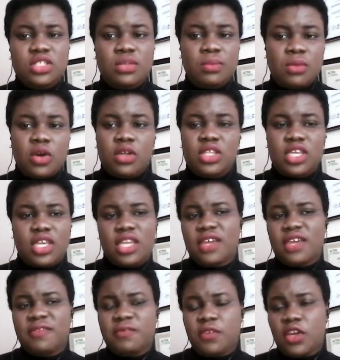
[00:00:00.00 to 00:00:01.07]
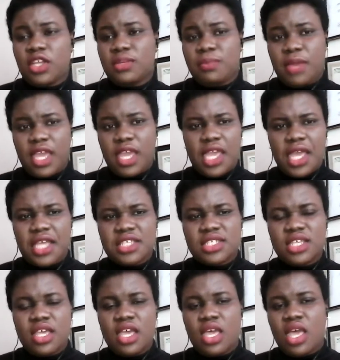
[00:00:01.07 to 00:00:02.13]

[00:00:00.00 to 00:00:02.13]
the more they can avoid bias.